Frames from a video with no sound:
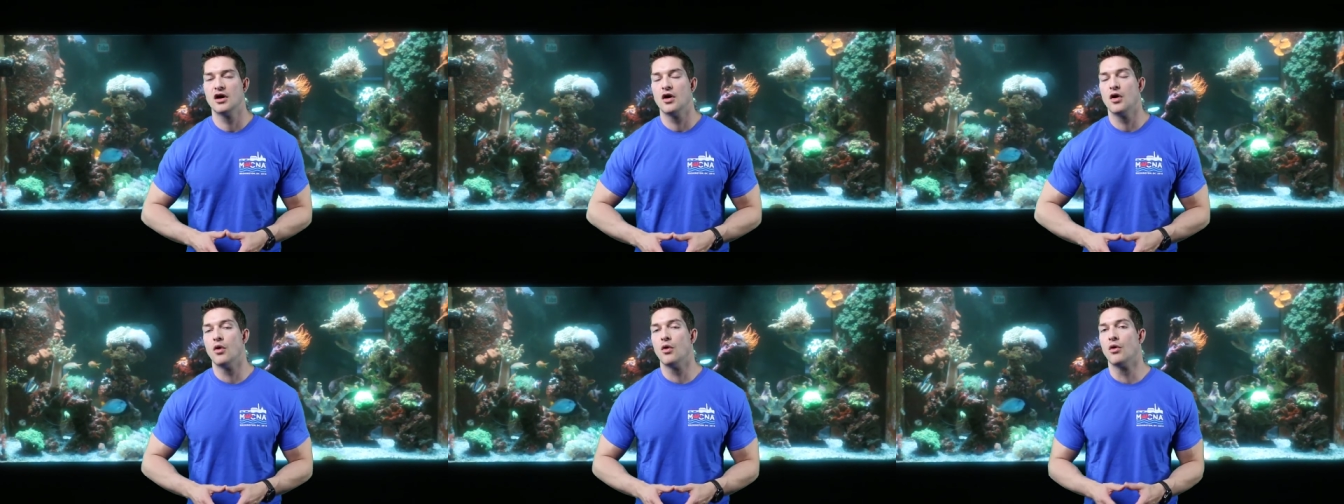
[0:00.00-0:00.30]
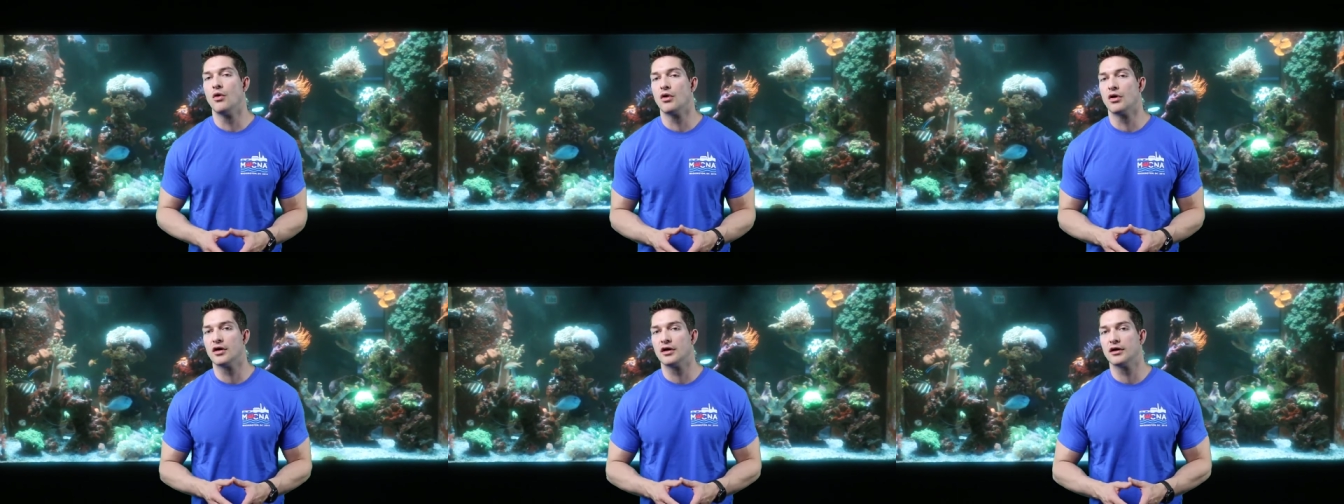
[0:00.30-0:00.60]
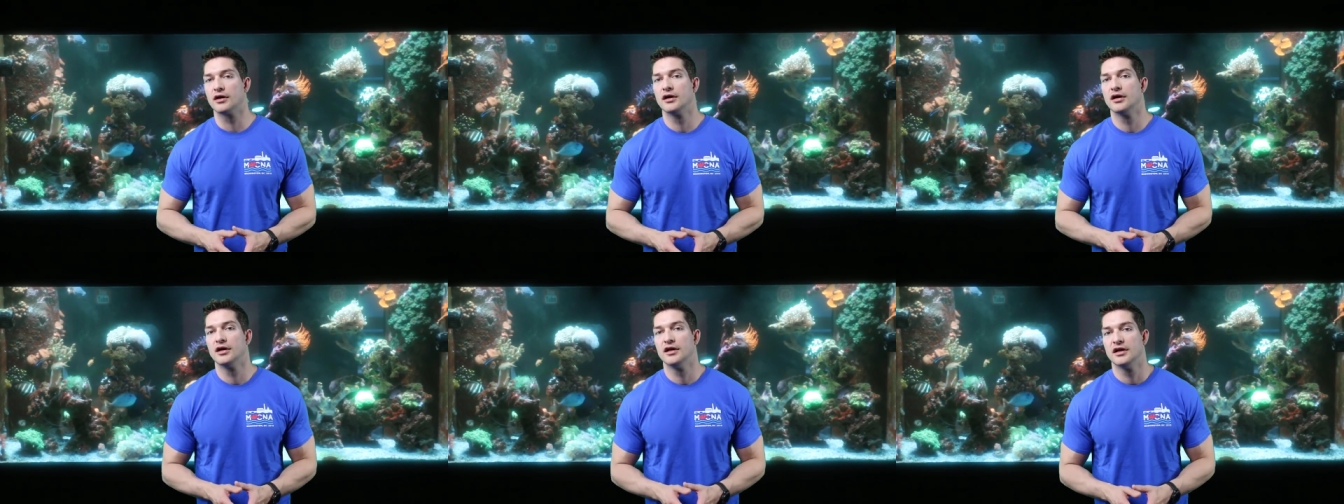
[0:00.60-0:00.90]

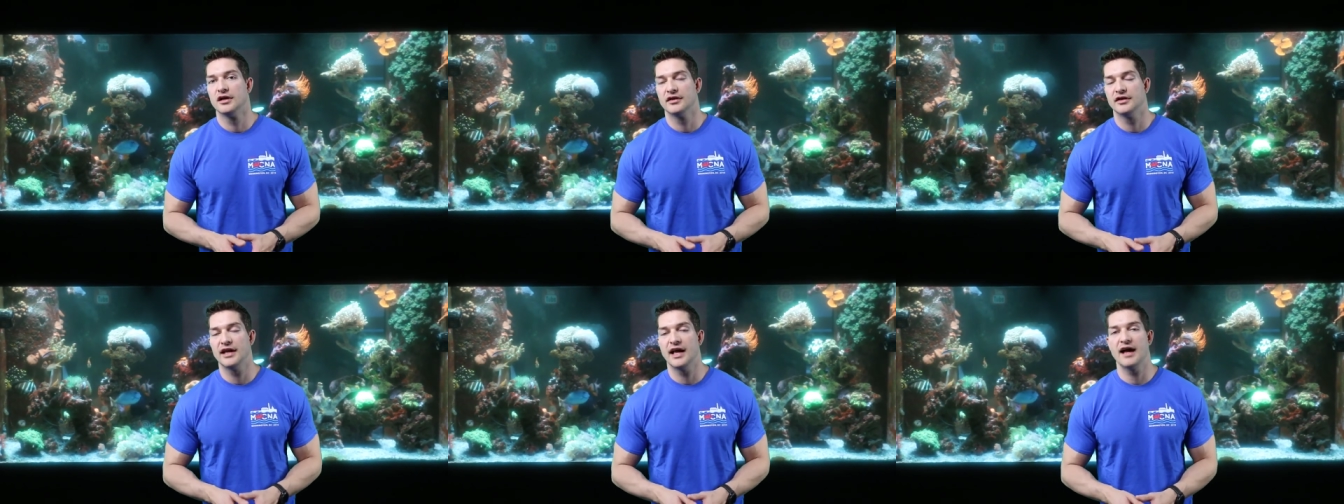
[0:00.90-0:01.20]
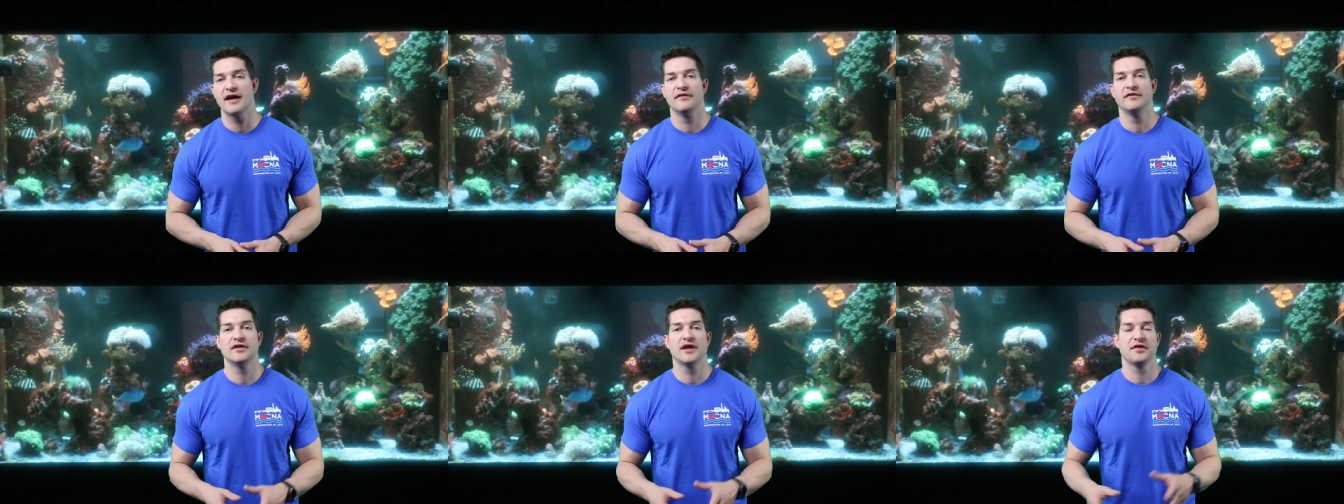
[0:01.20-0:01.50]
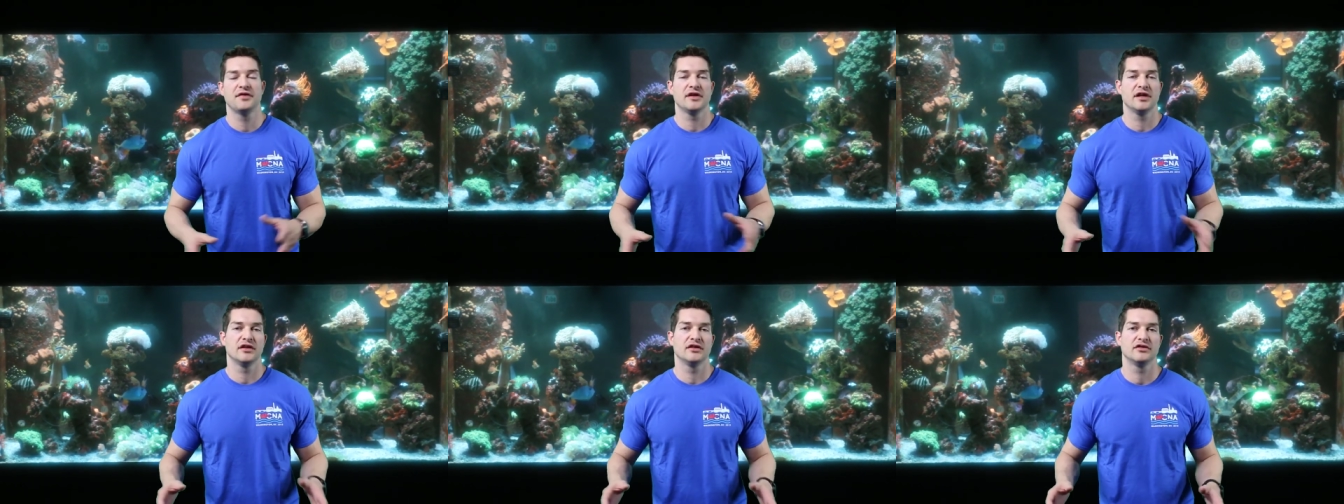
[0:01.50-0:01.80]
or they have
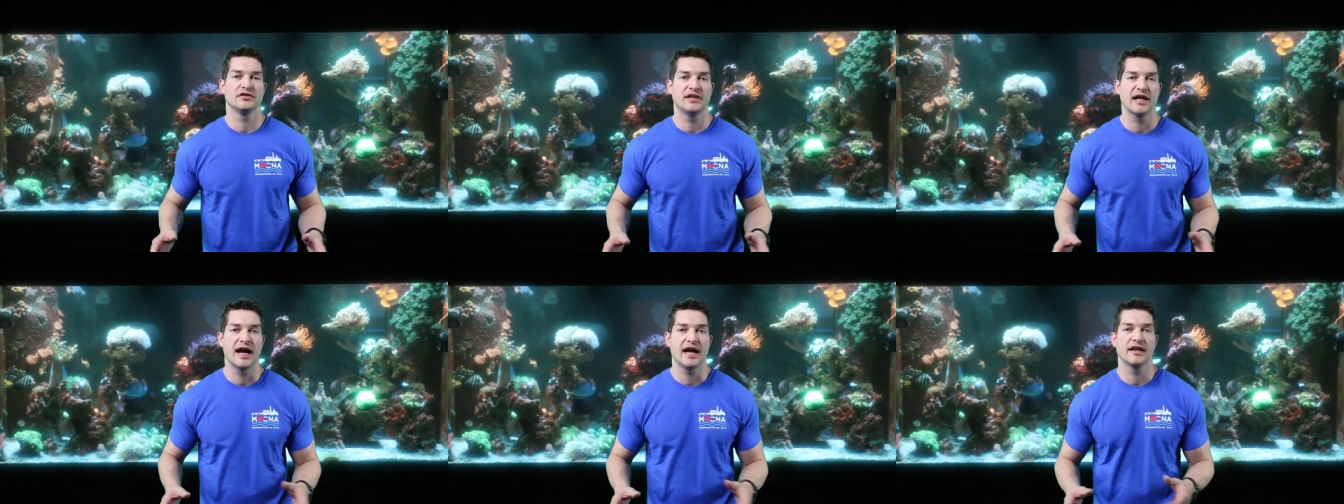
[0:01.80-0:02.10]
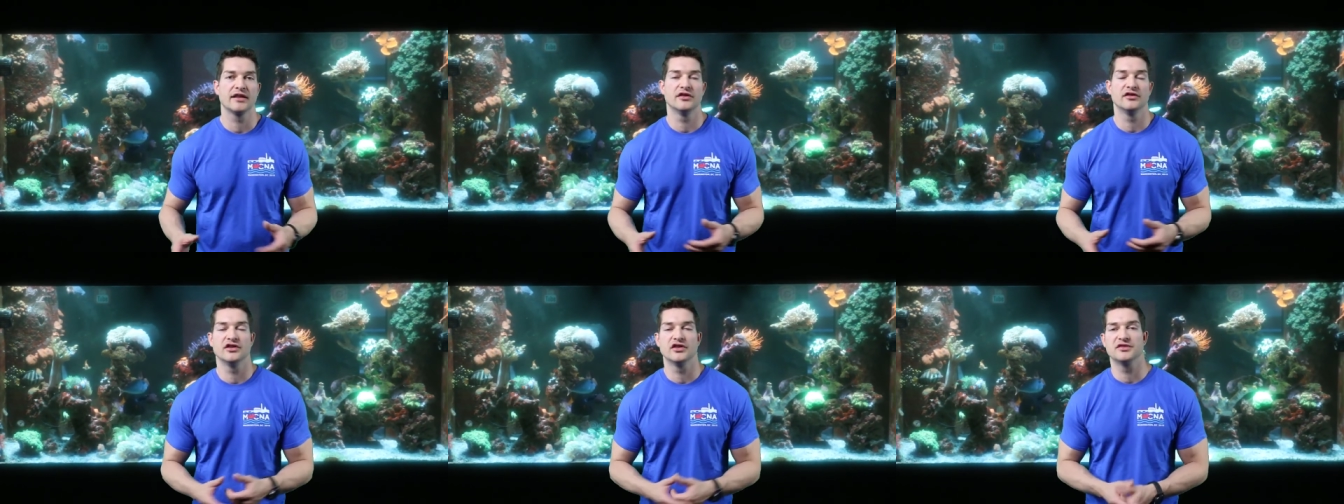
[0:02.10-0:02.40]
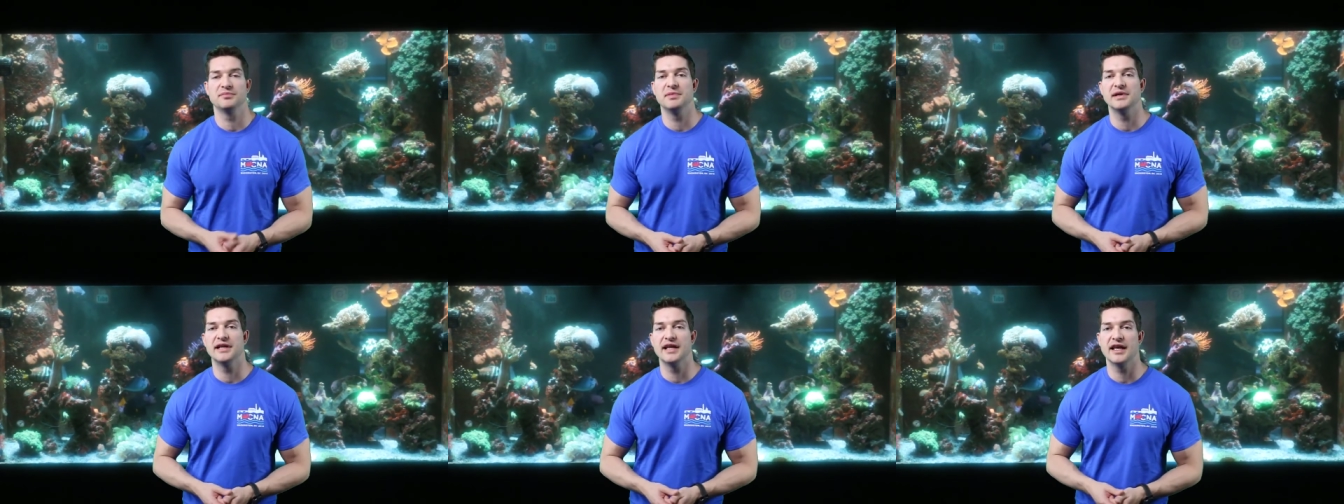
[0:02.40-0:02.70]
nothing in their tank and they're
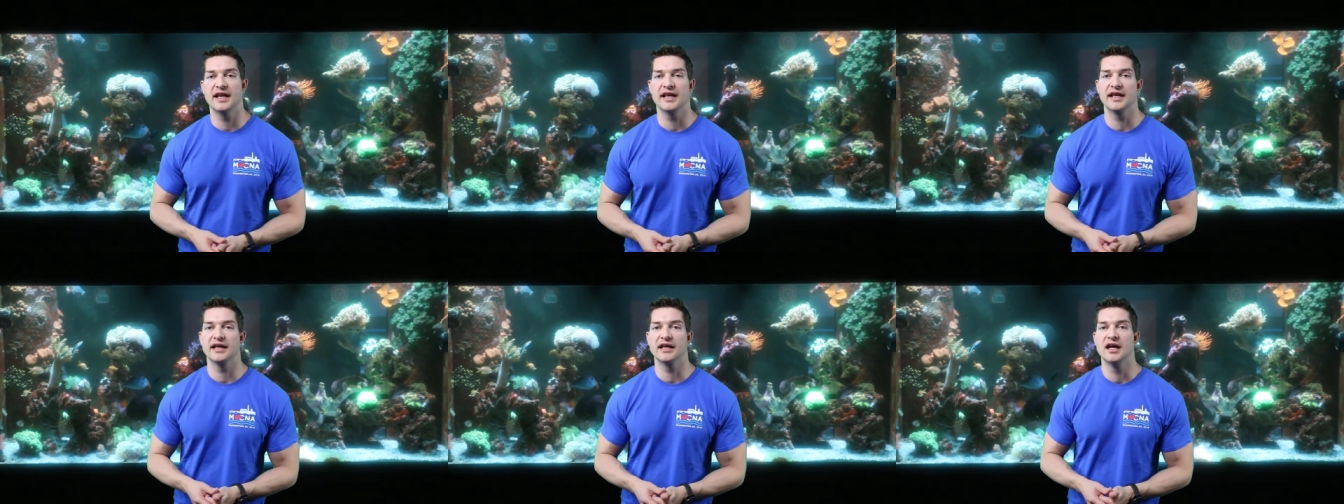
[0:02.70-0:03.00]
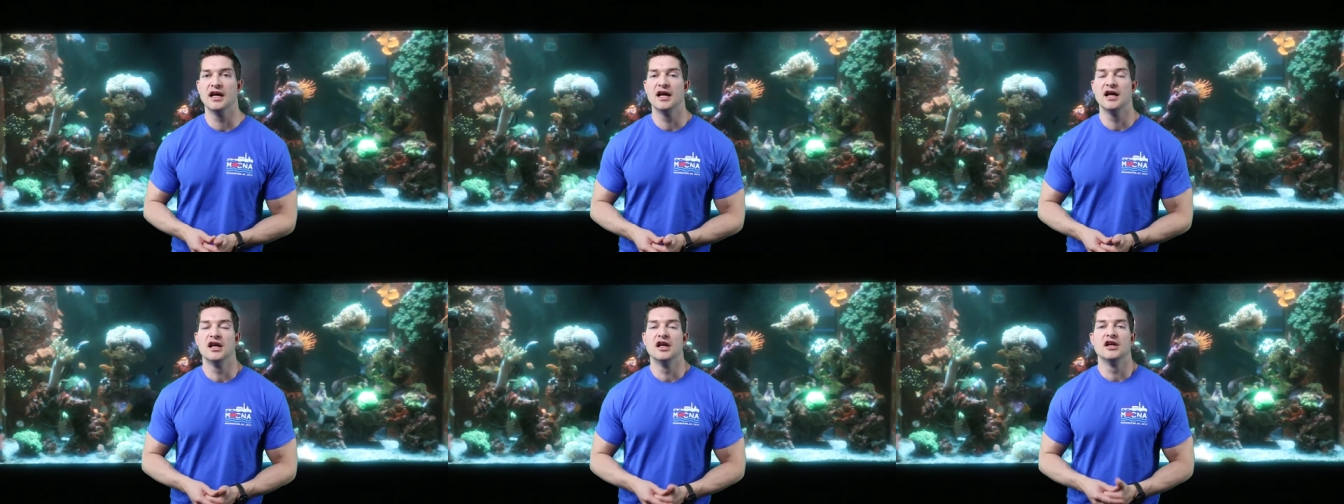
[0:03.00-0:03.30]
just beginning,